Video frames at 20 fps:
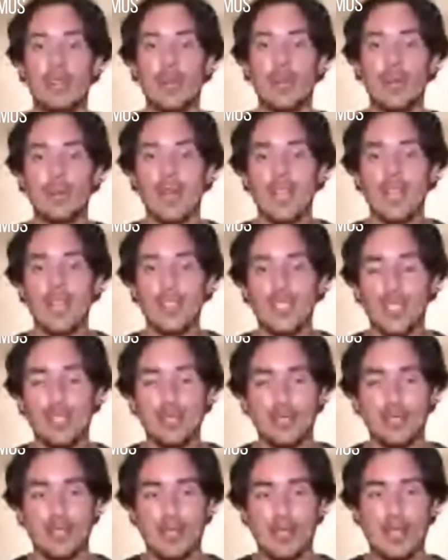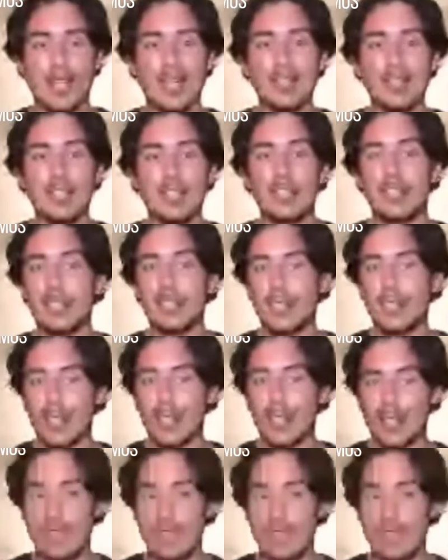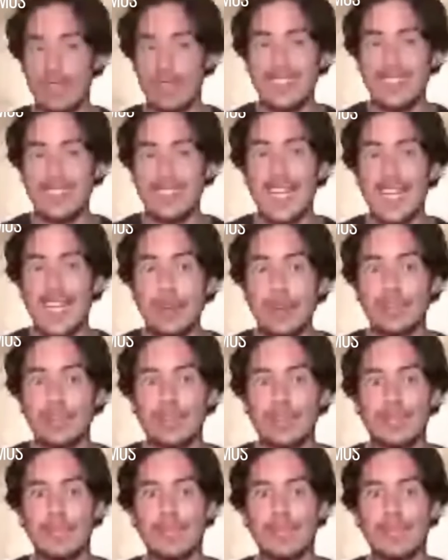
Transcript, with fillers: So imagine that resound,